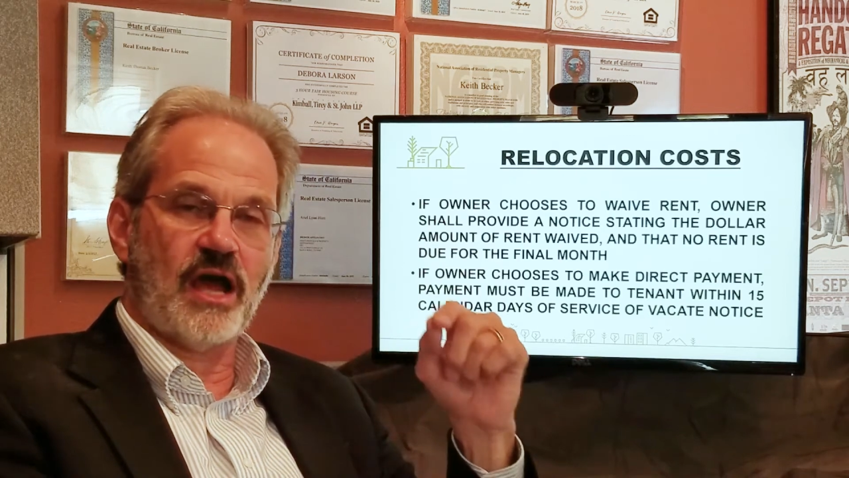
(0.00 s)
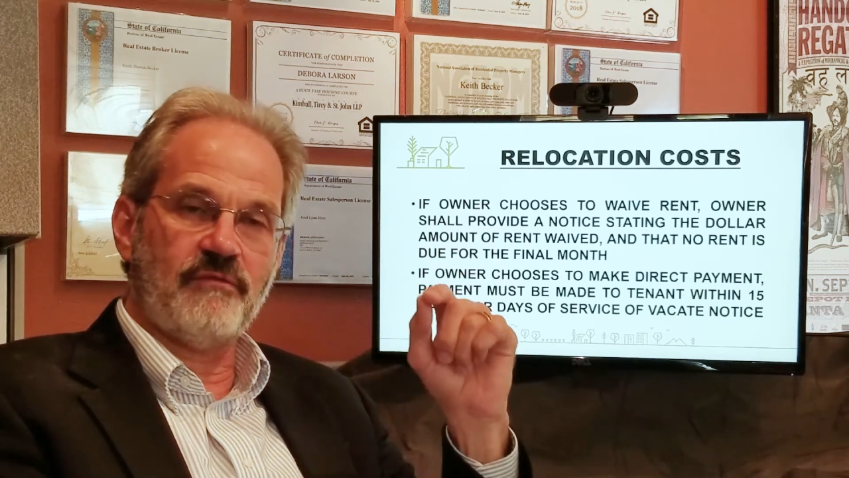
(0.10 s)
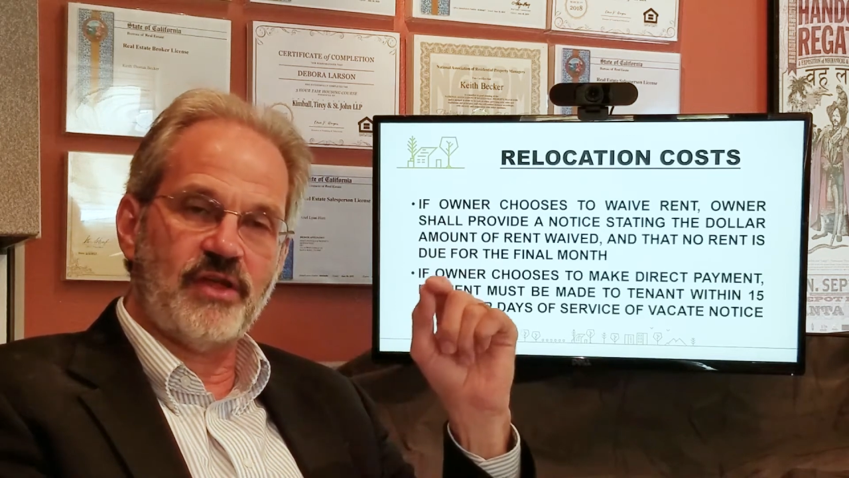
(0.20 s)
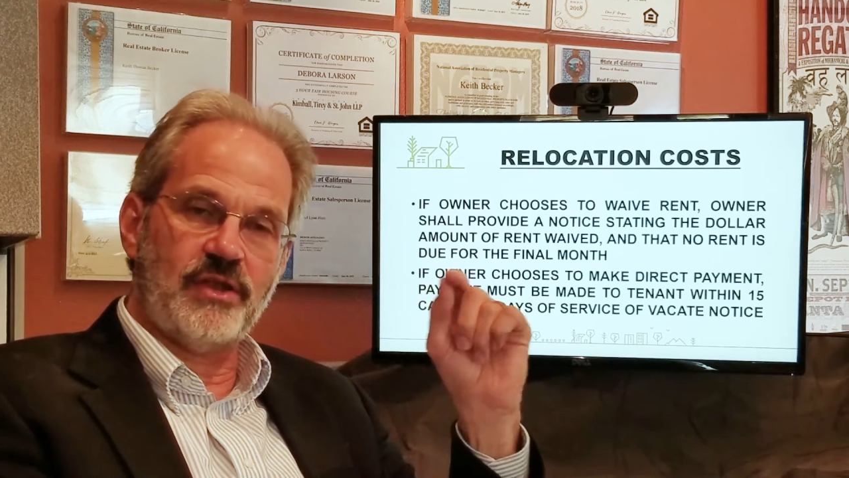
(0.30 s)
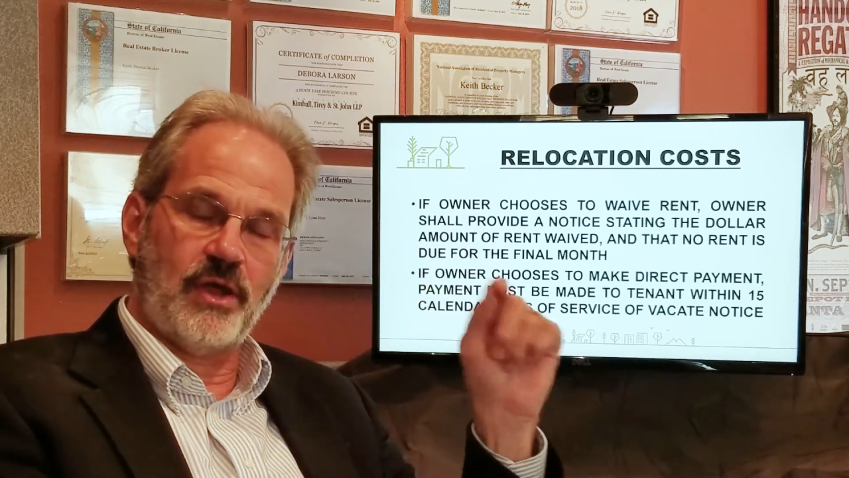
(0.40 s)
of
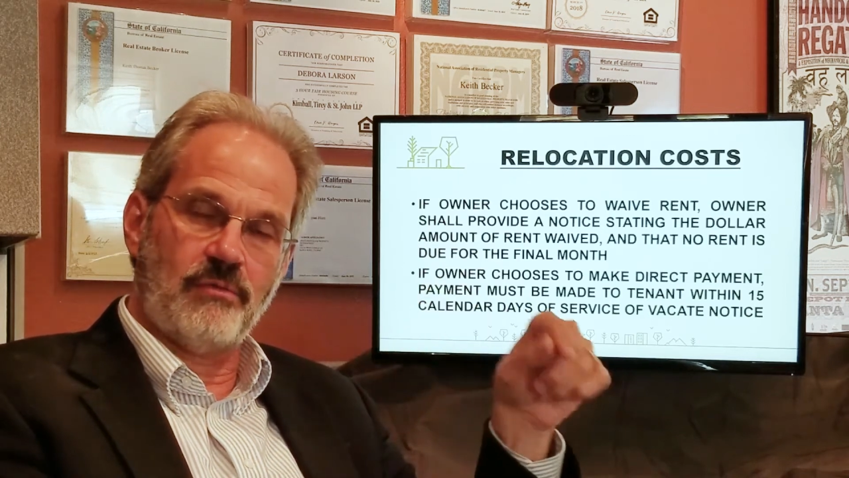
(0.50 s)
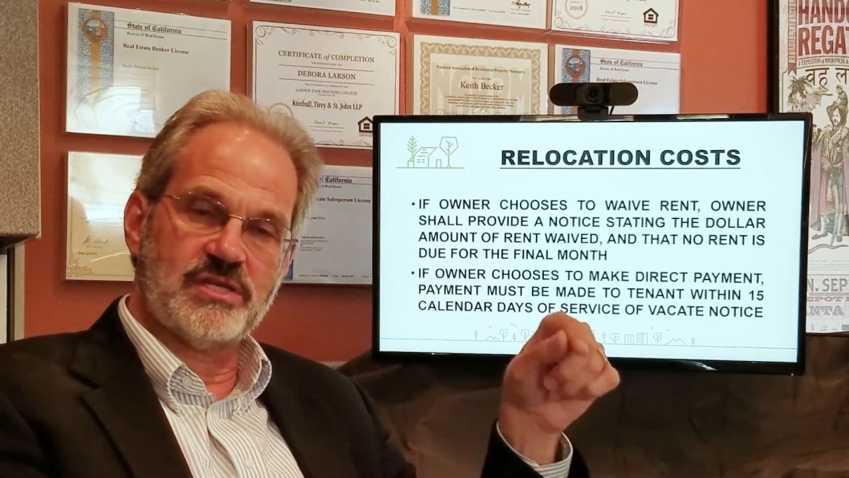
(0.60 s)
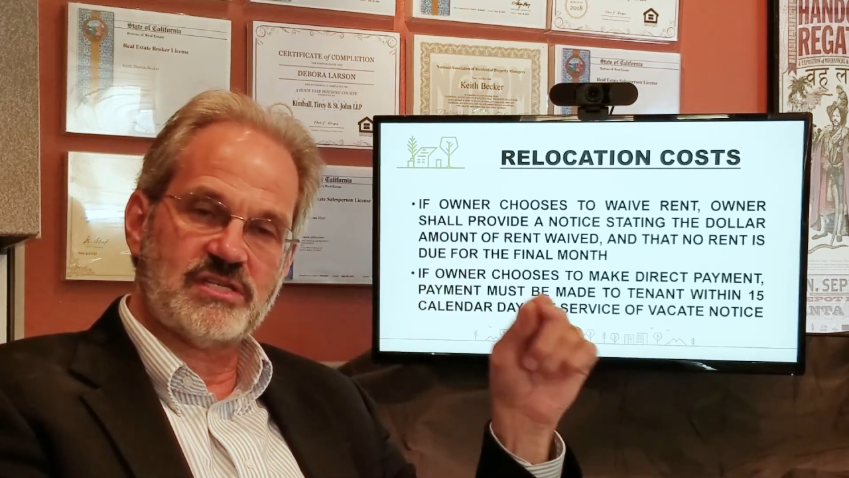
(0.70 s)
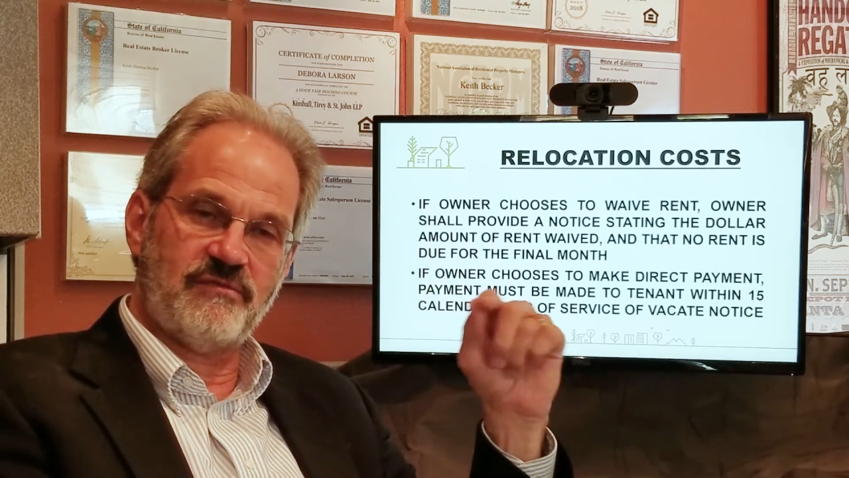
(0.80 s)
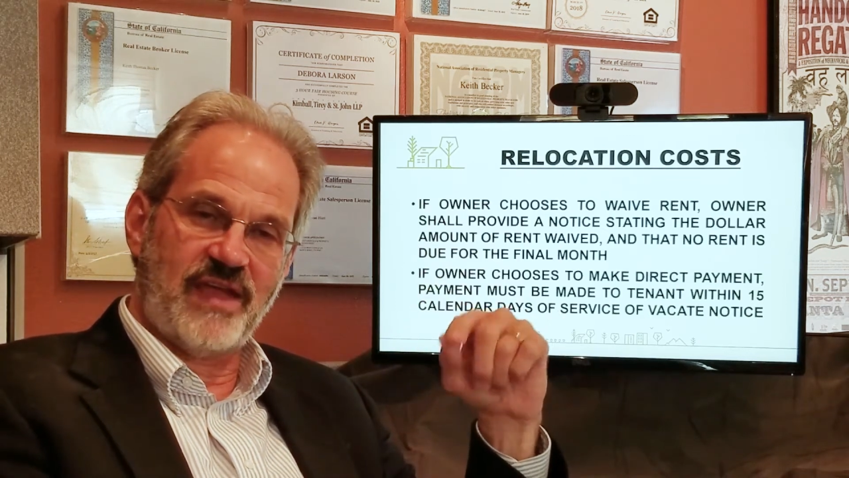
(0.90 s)
the
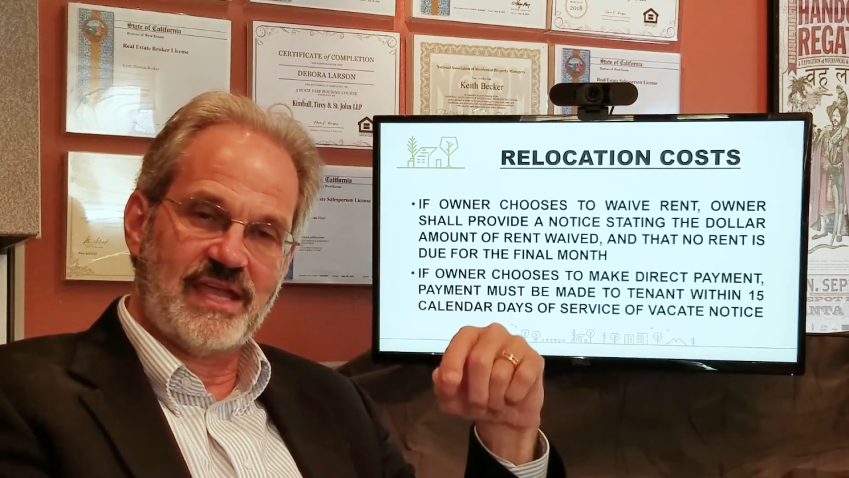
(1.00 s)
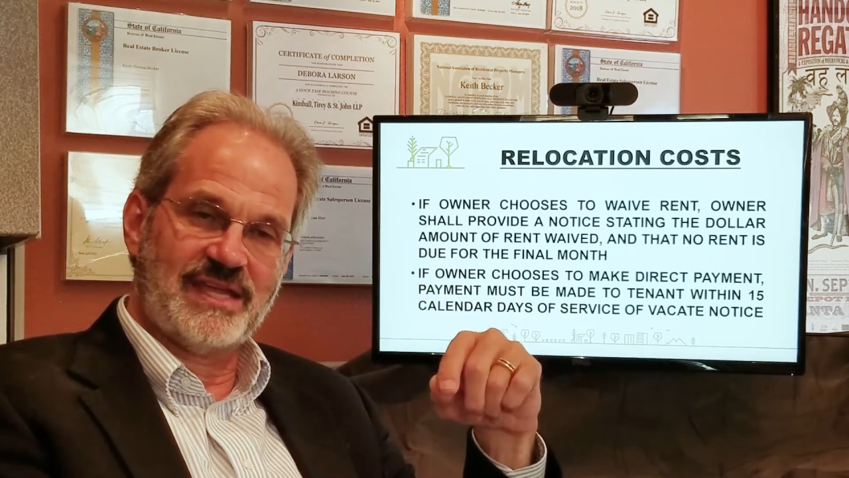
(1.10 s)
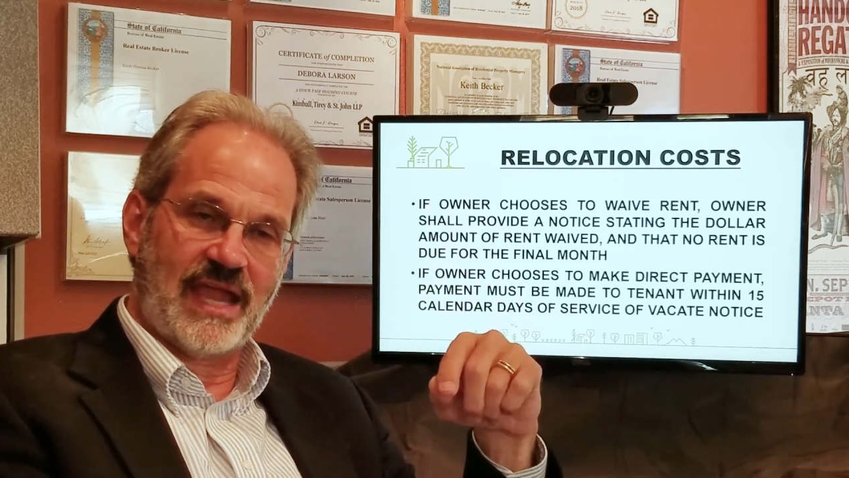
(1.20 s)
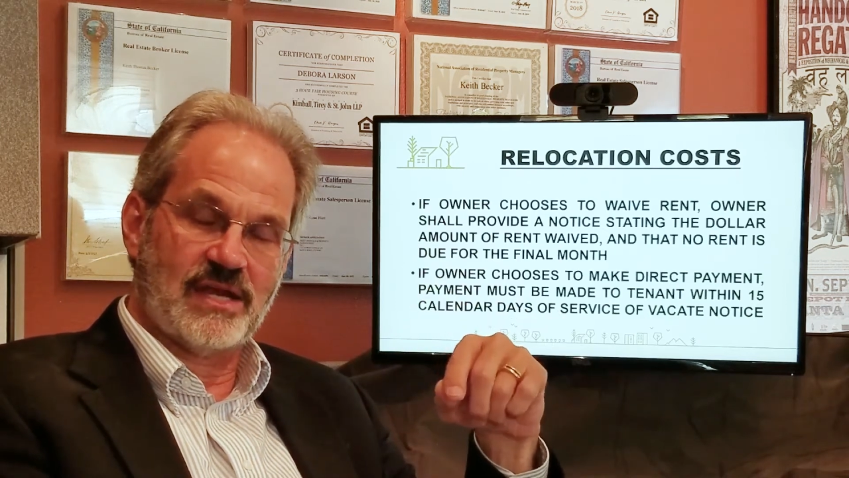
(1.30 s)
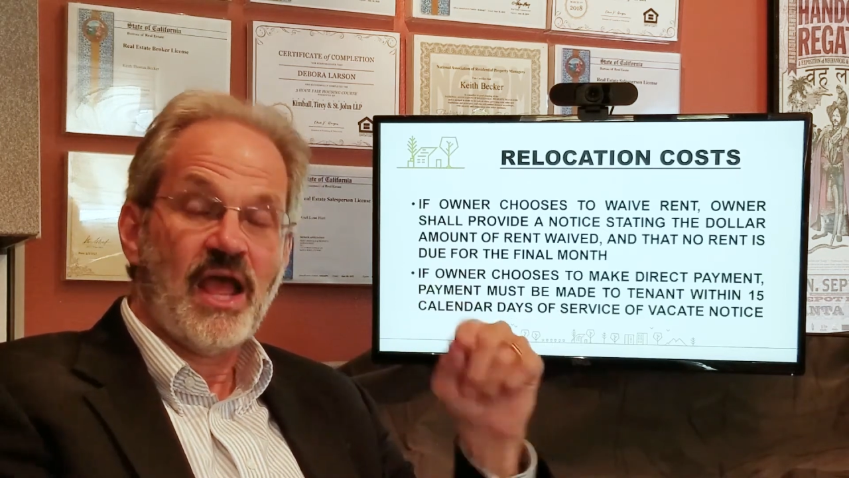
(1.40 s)
notice to
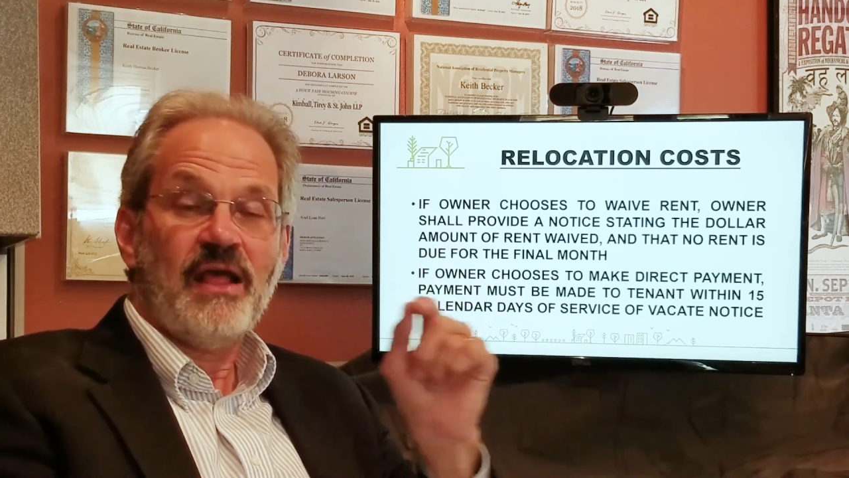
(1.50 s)
vacate.